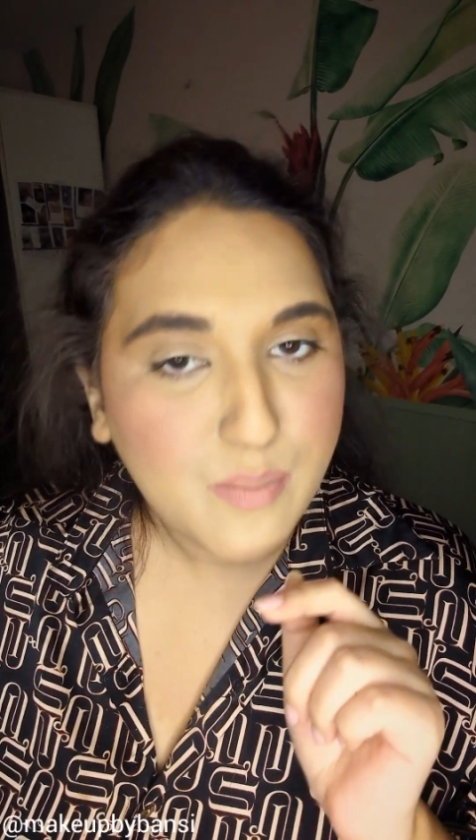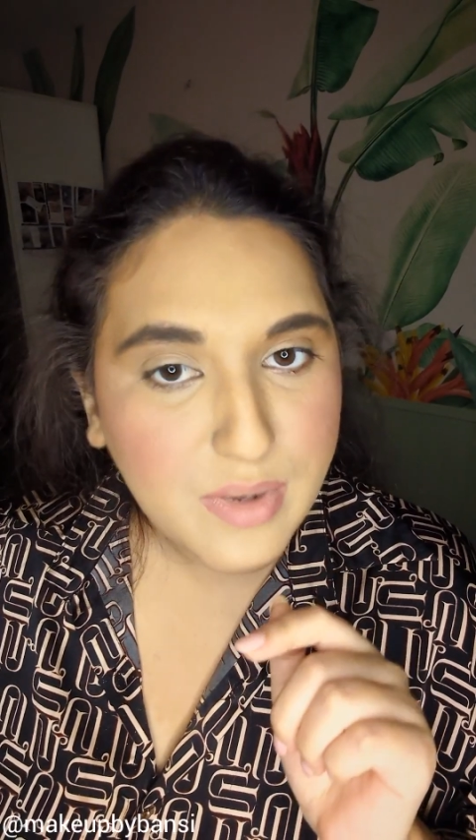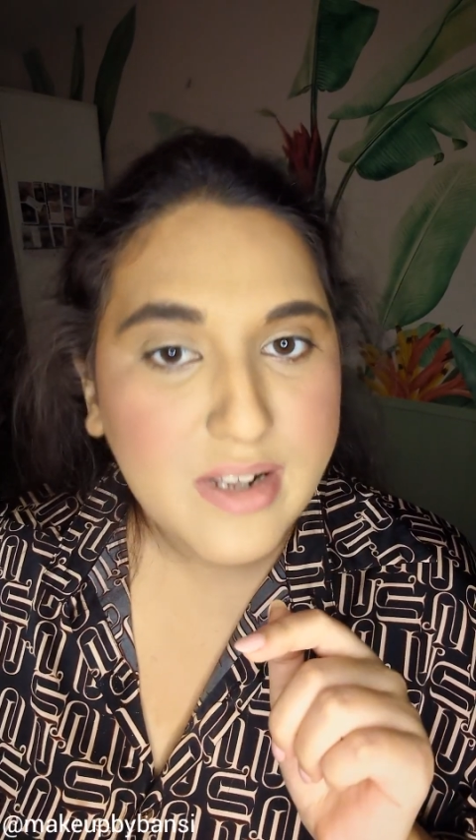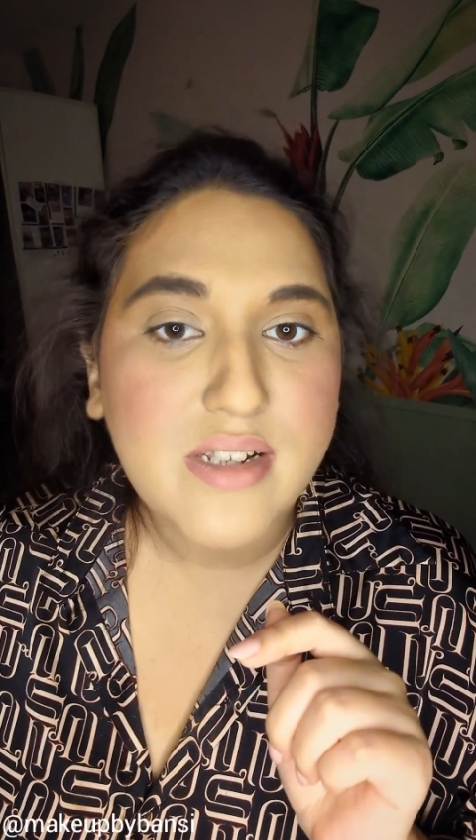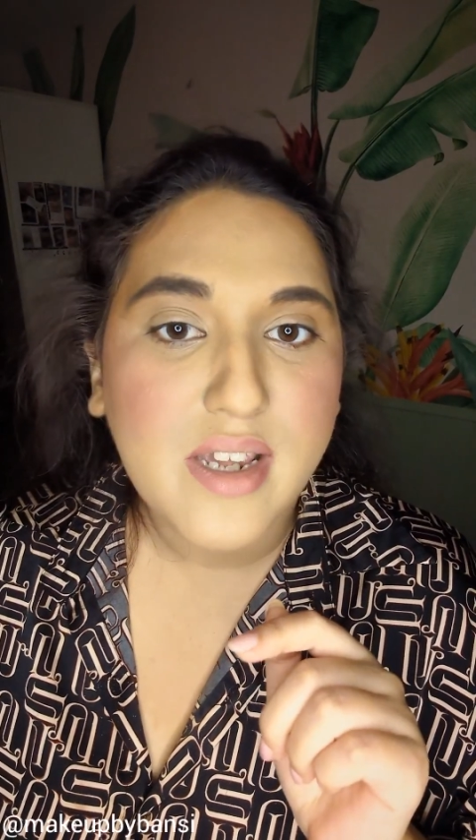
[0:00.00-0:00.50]

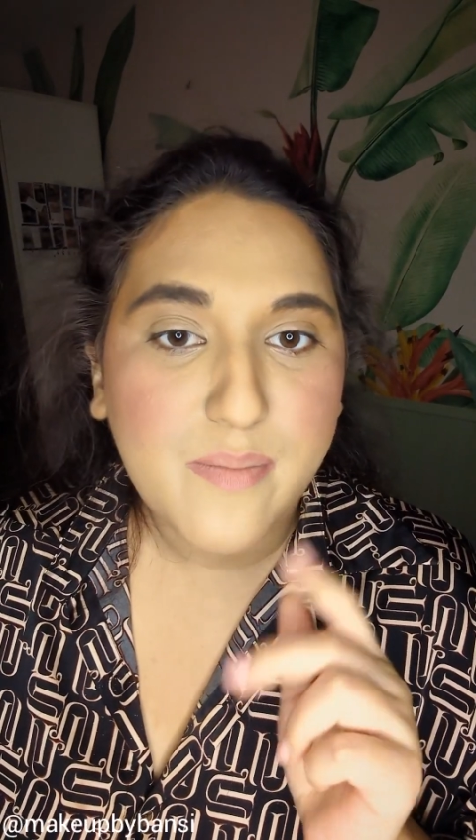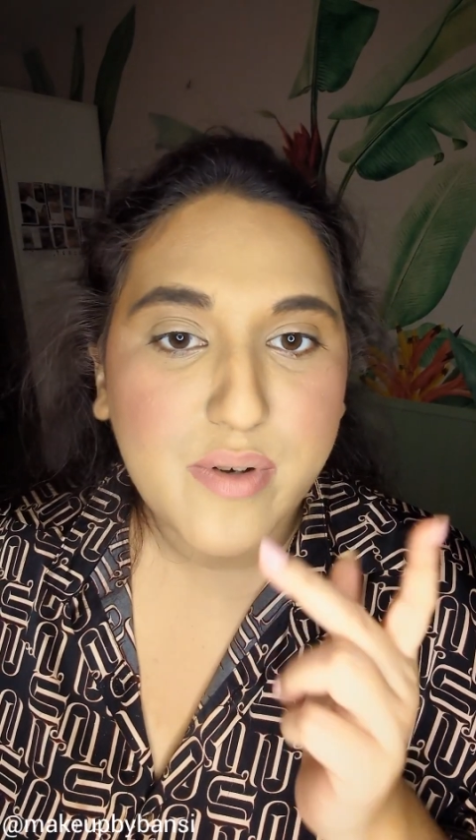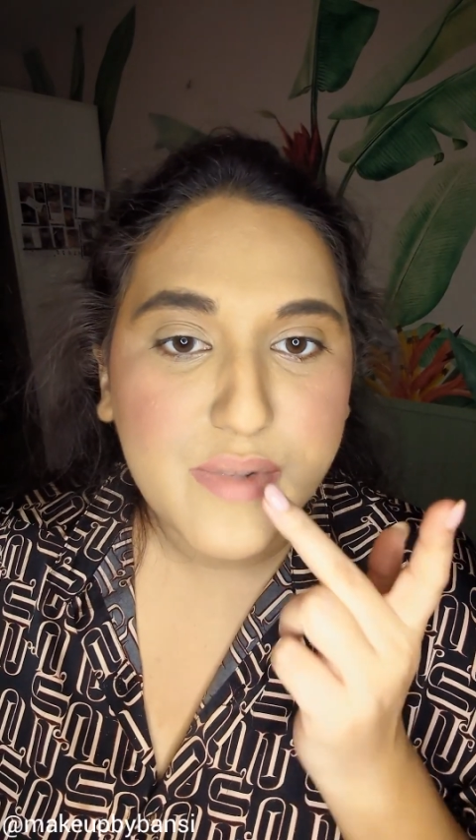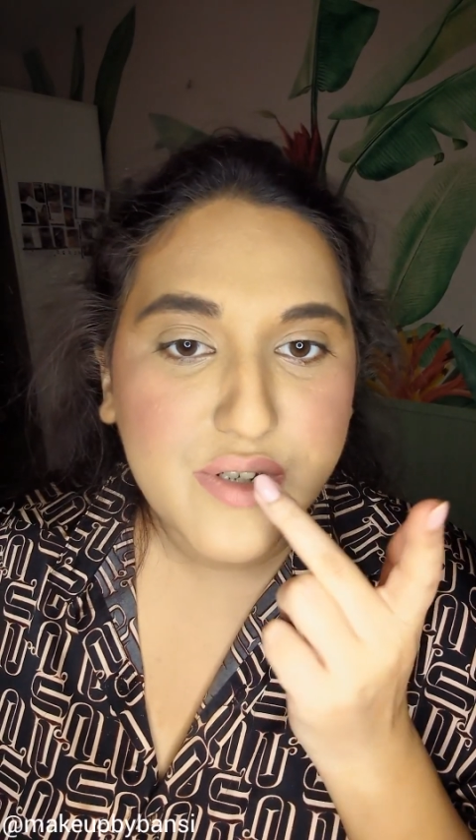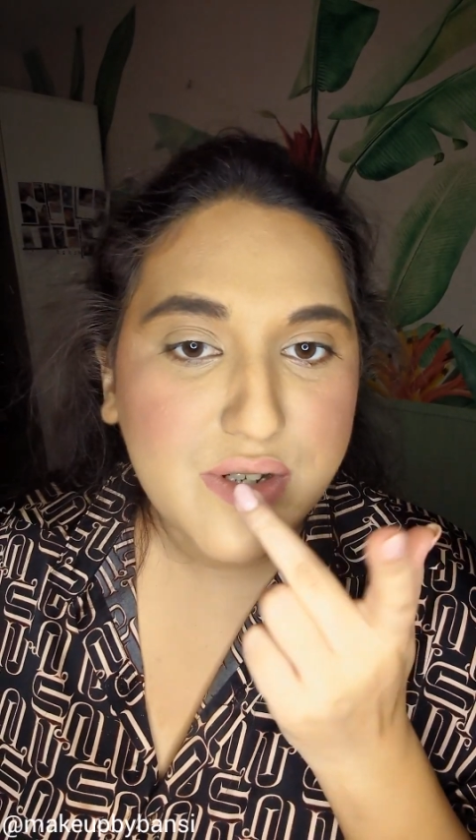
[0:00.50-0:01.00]
please take
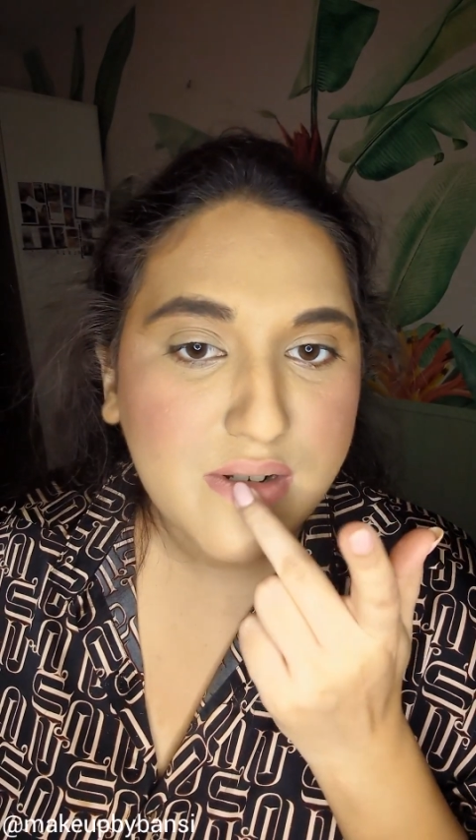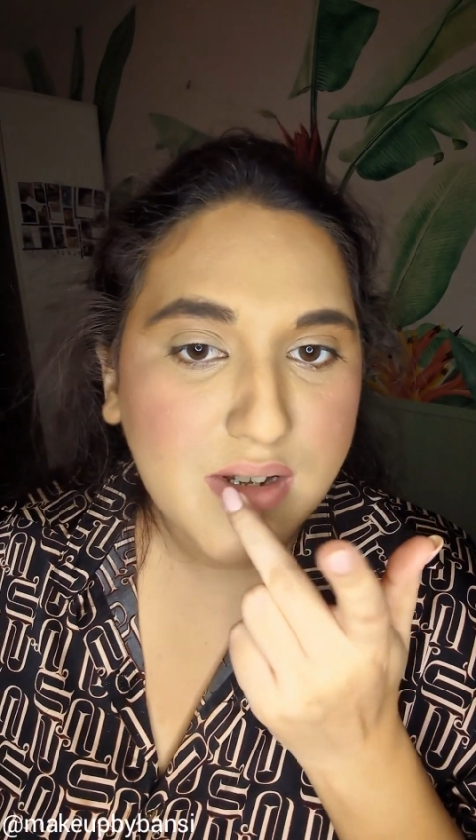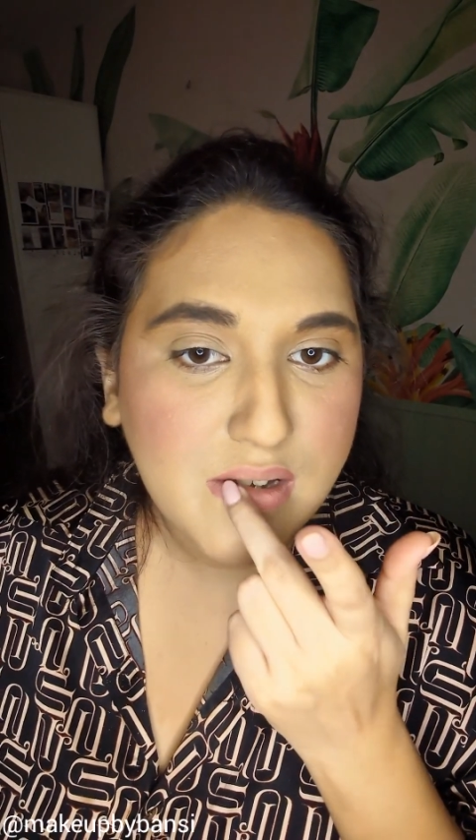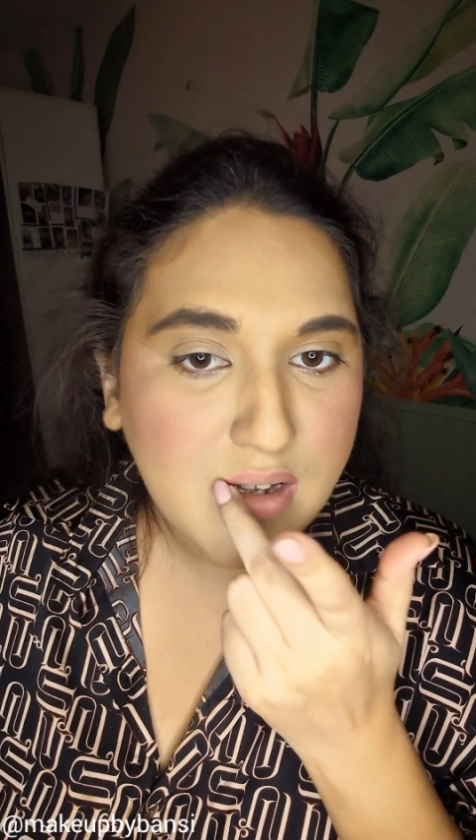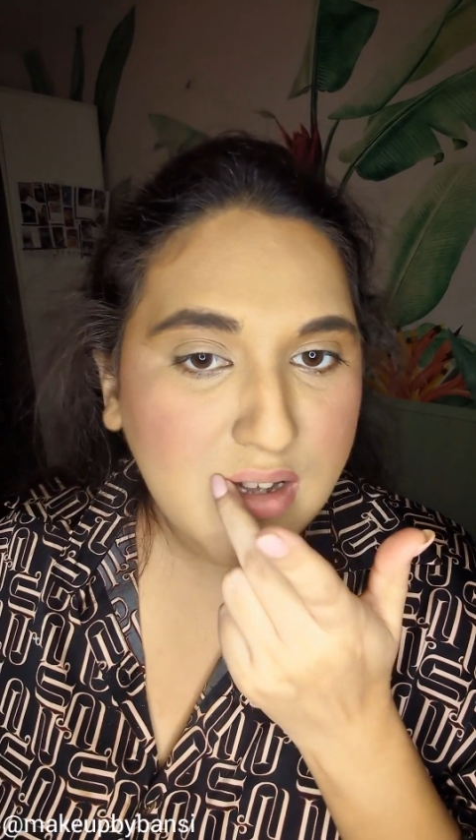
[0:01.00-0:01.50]
permission
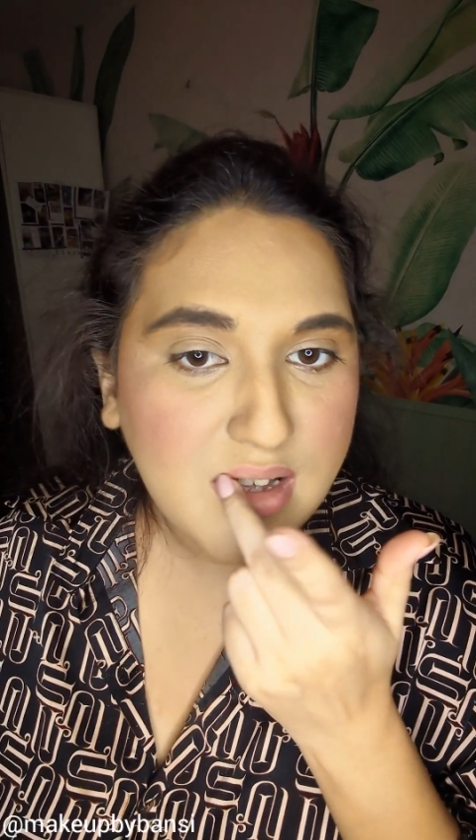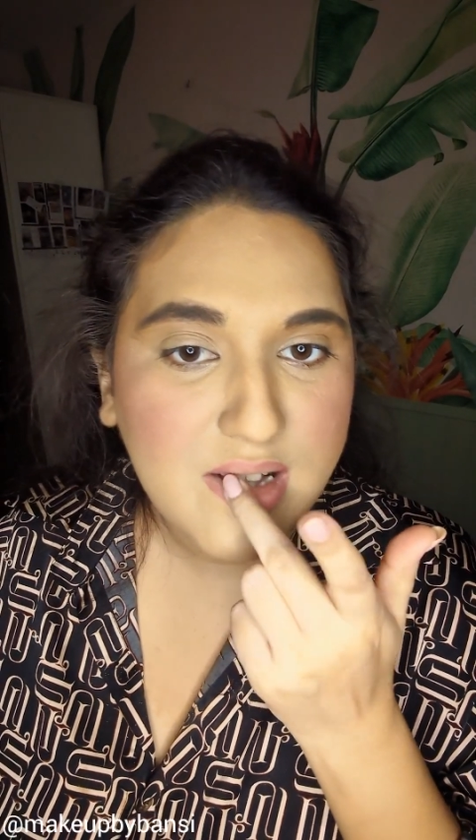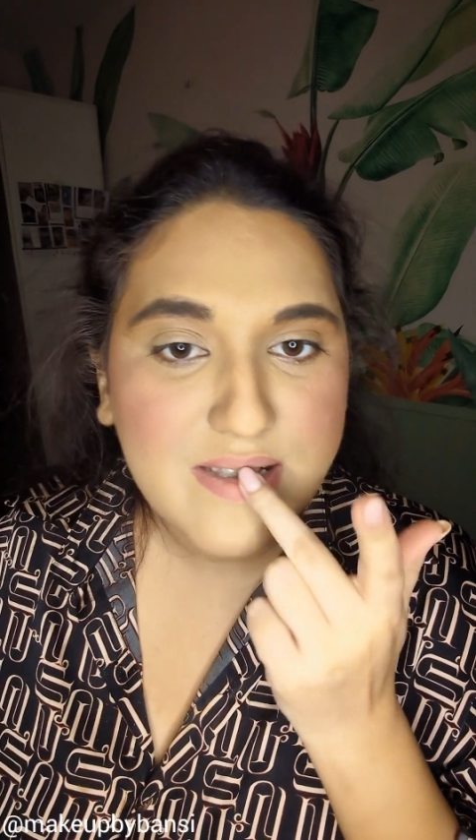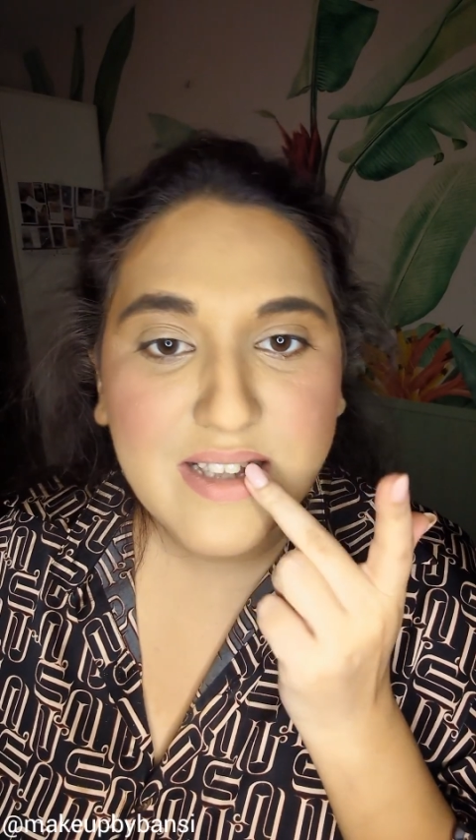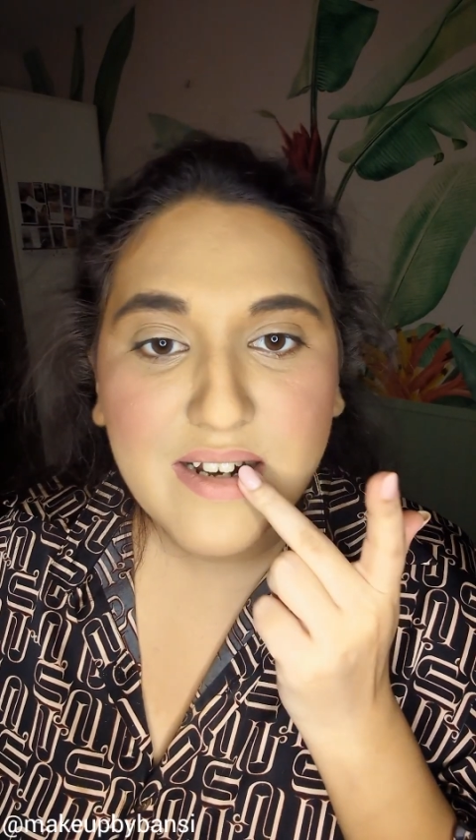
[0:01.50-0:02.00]
and